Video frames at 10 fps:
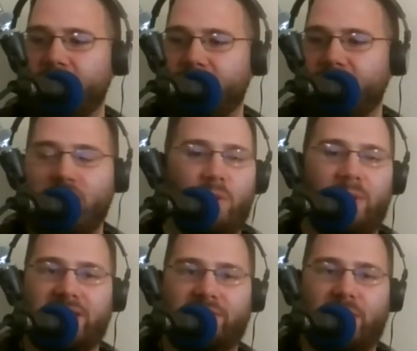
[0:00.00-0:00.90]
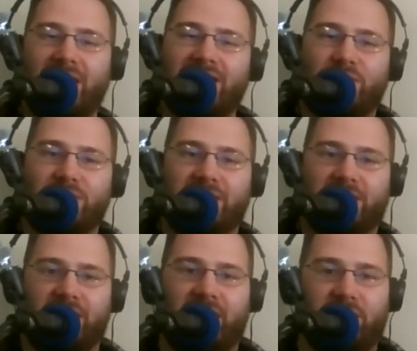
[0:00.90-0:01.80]
nobody's even. I guess Chris Tucker
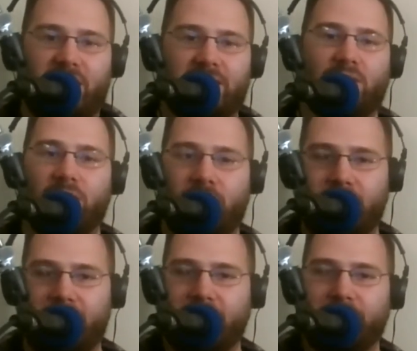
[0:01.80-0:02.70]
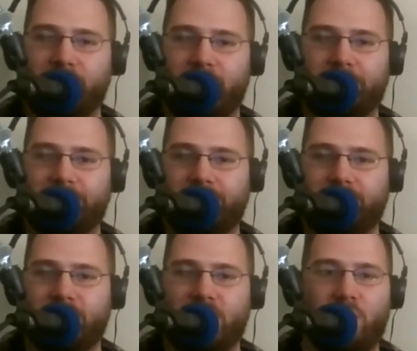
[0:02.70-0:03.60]
doesn't have a lot going on right now, but
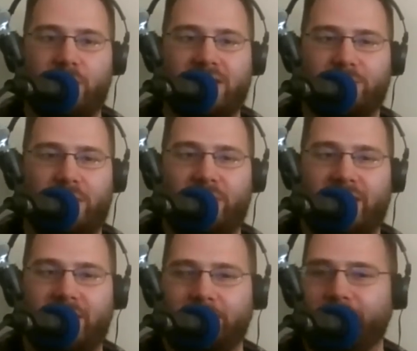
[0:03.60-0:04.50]
nobody's brought that up.